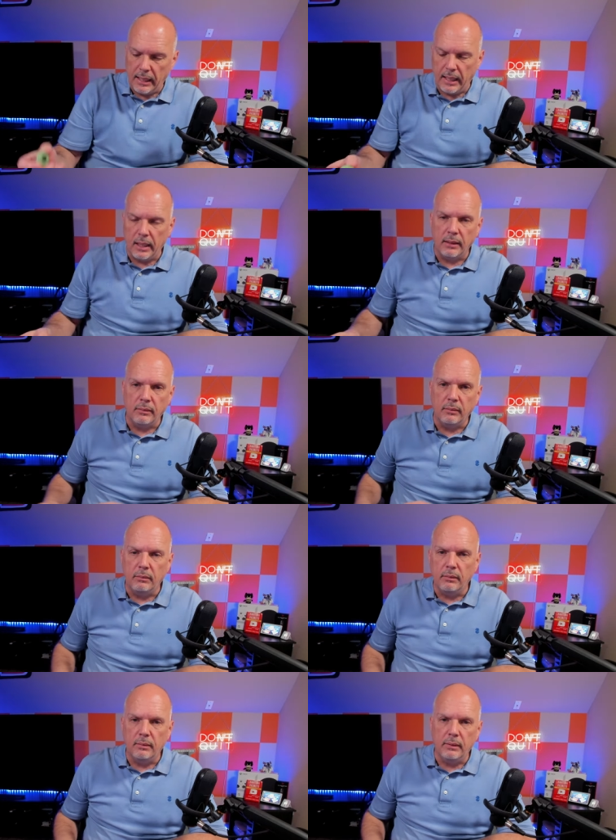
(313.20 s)

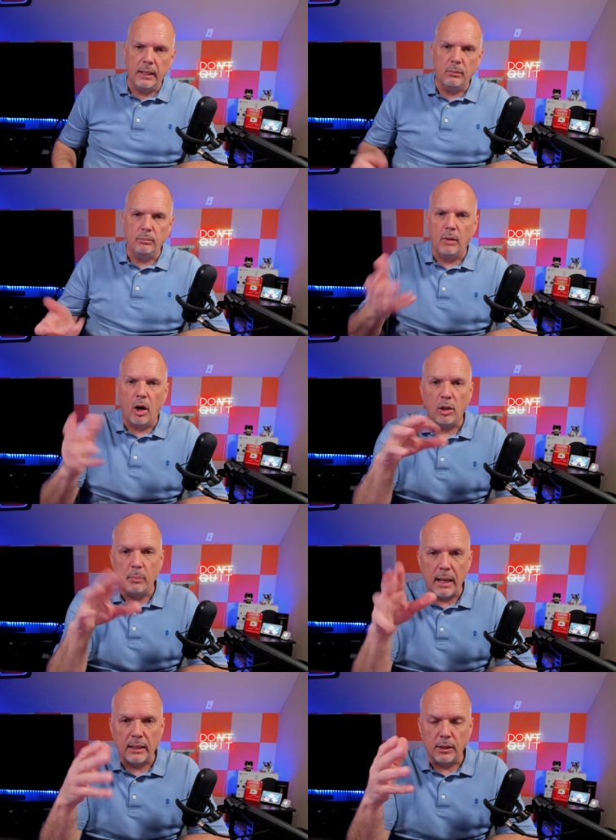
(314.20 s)
and it
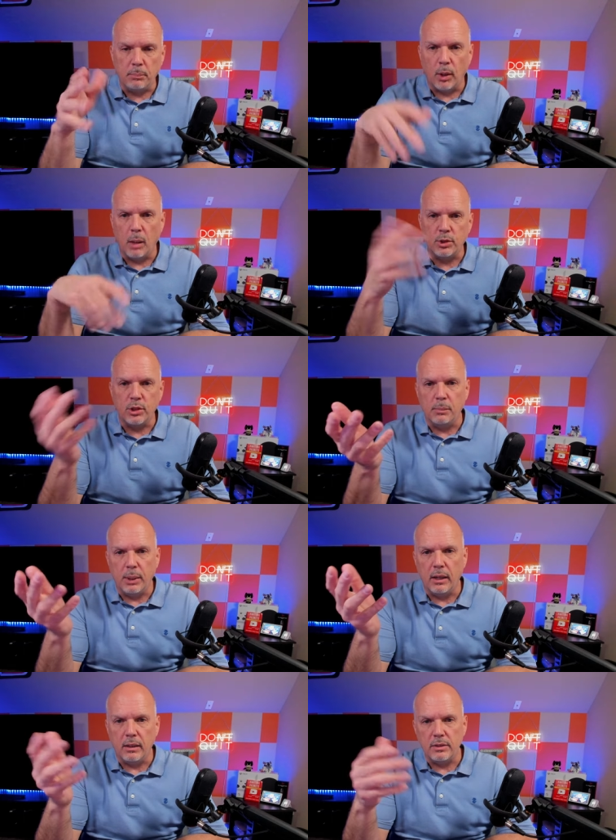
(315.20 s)
automatically prompts you to
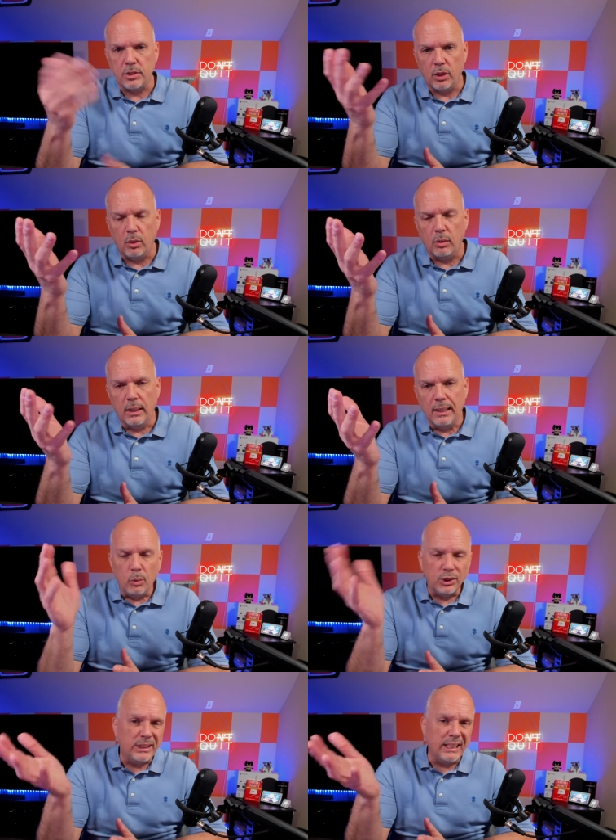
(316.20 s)
pair it. So
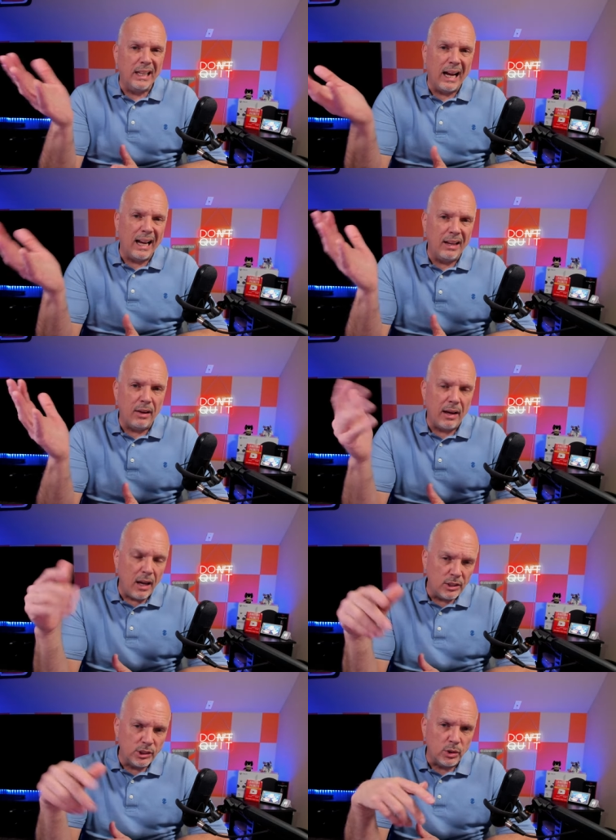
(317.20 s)
we'll see. I
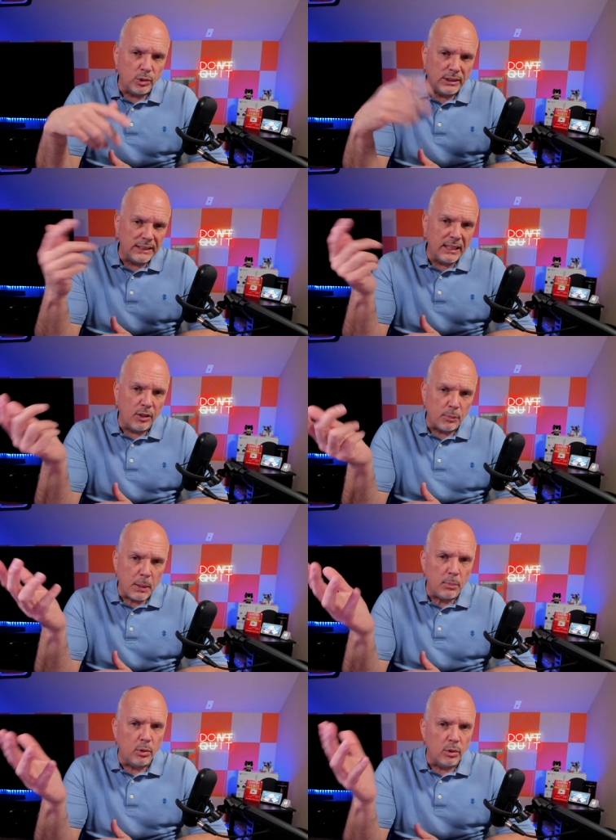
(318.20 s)
also see other
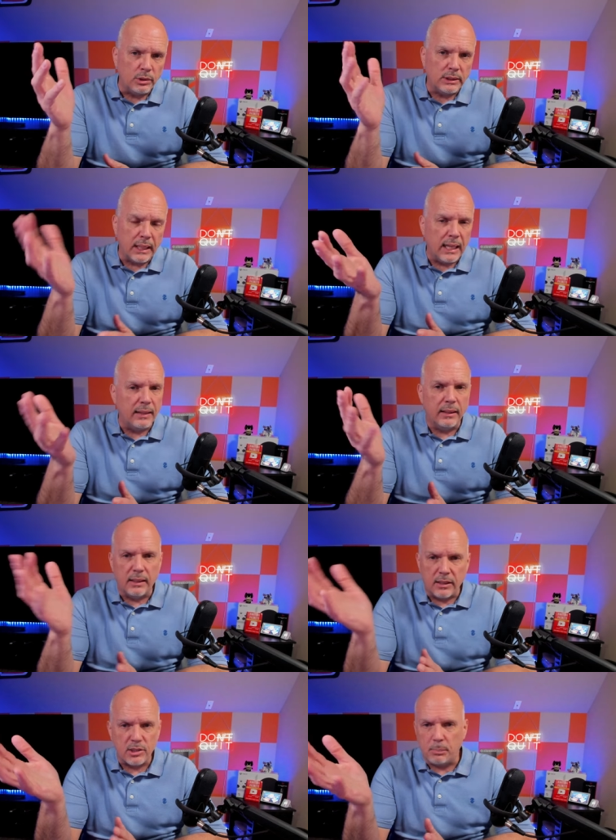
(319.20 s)
people saying
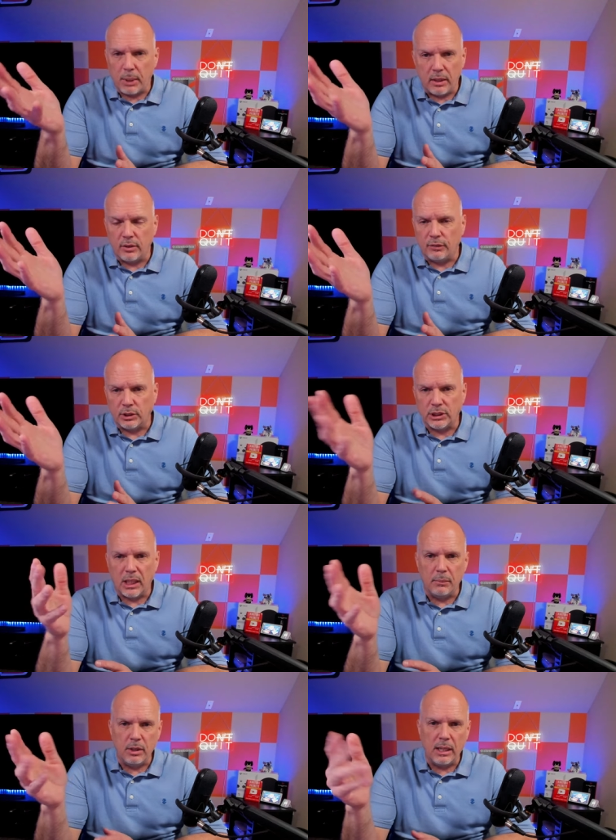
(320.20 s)
that it doesn't pair the first
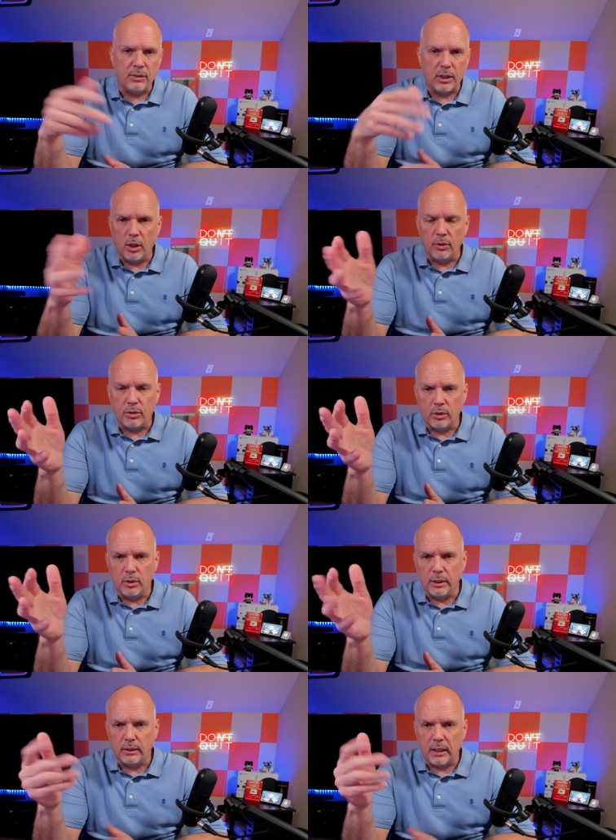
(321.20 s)
time. You have to go
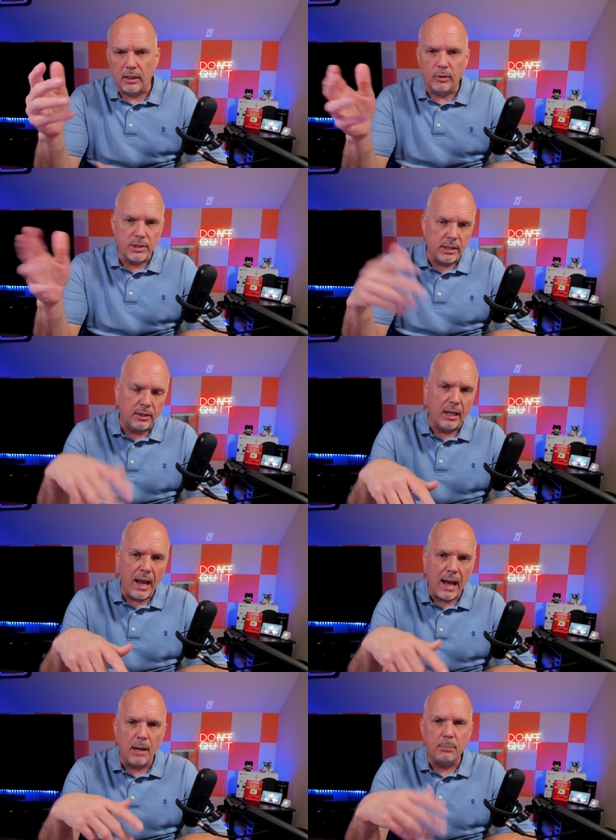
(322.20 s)
through and kind of reset the
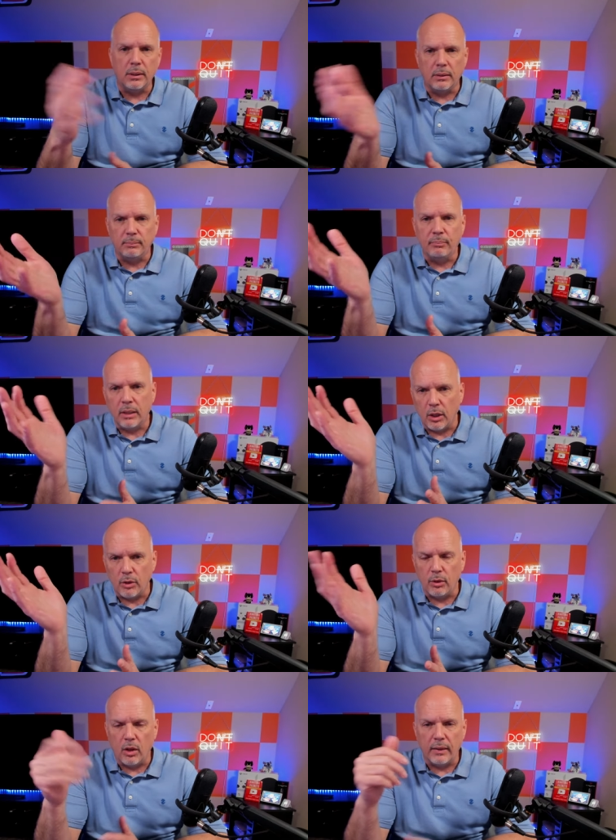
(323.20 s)
app and
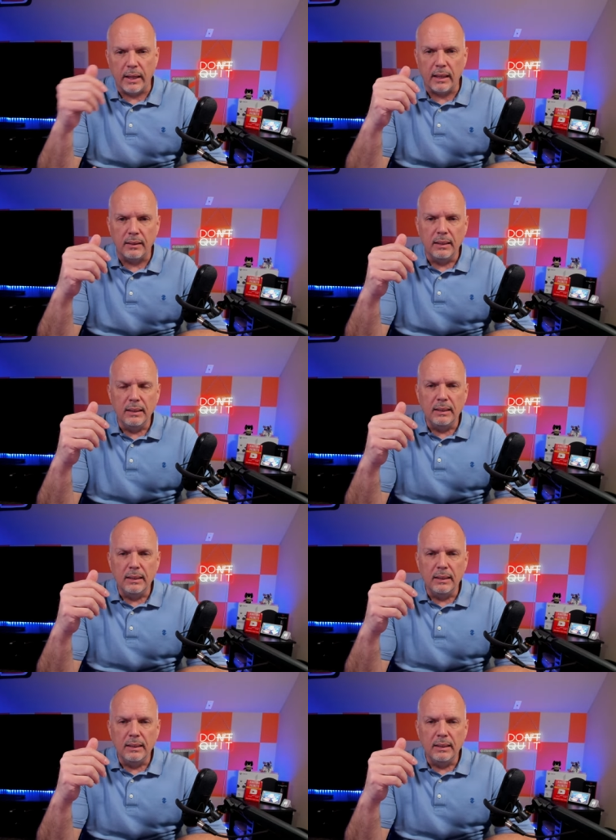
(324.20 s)
go through all that.